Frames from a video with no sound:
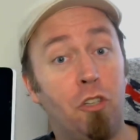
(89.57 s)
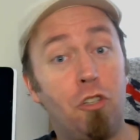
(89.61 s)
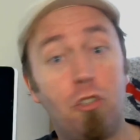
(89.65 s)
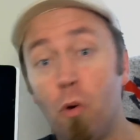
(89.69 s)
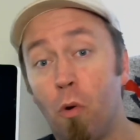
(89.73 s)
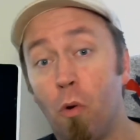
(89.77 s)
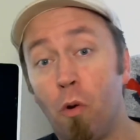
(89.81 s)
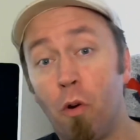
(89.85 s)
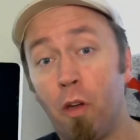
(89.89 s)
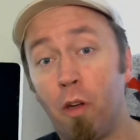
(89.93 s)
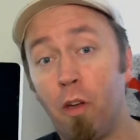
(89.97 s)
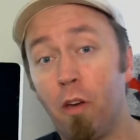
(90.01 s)

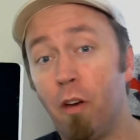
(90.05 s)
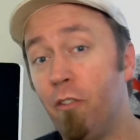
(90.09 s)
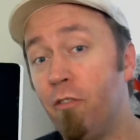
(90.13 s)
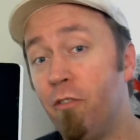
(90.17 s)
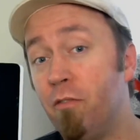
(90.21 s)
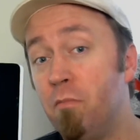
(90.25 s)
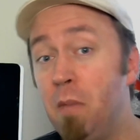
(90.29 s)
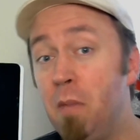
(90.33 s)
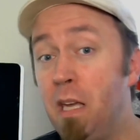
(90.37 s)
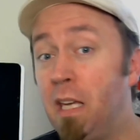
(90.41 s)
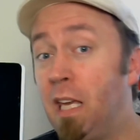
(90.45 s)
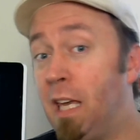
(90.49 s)
joy
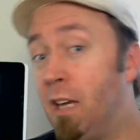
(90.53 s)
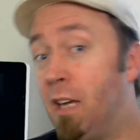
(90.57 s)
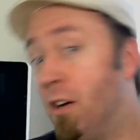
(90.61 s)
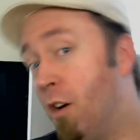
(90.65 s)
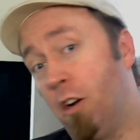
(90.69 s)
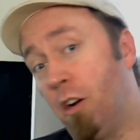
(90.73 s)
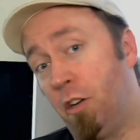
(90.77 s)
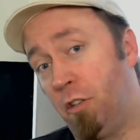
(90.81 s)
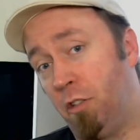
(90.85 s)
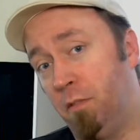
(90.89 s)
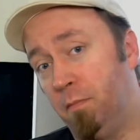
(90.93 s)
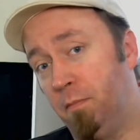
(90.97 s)
of making
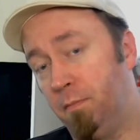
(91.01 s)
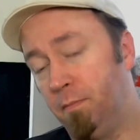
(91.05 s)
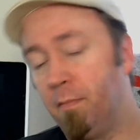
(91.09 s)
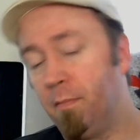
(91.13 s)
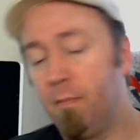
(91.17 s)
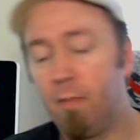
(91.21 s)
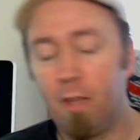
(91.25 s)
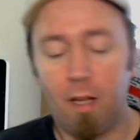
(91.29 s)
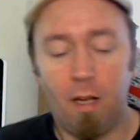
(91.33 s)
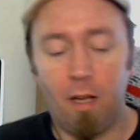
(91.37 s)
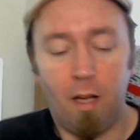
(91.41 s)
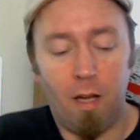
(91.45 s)
art.
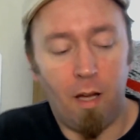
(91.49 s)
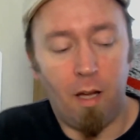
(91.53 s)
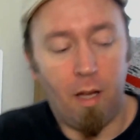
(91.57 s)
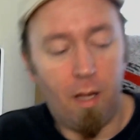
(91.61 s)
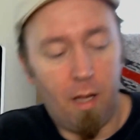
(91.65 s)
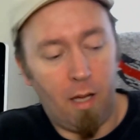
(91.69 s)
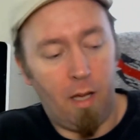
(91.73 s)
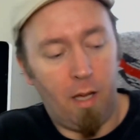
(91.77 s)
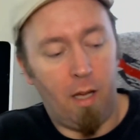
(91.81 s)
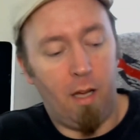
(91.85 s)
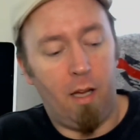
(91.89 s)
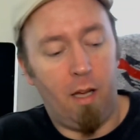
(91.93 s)

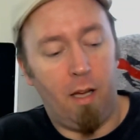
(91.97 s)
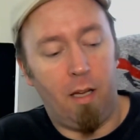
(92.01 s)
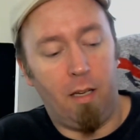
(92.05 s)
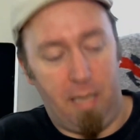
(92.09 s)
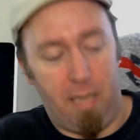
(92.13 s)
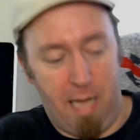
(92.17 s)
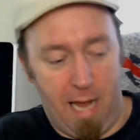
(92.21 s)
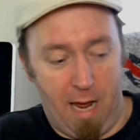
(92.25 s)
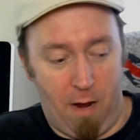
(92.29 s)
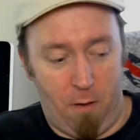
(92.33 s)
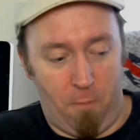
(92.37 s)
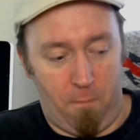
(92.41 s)

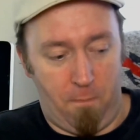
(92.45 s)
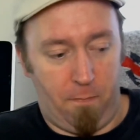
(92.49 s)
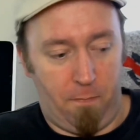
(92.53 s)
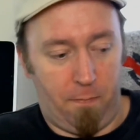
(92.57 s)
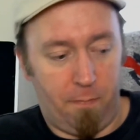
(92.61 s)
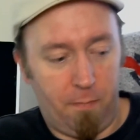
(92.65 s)
Now,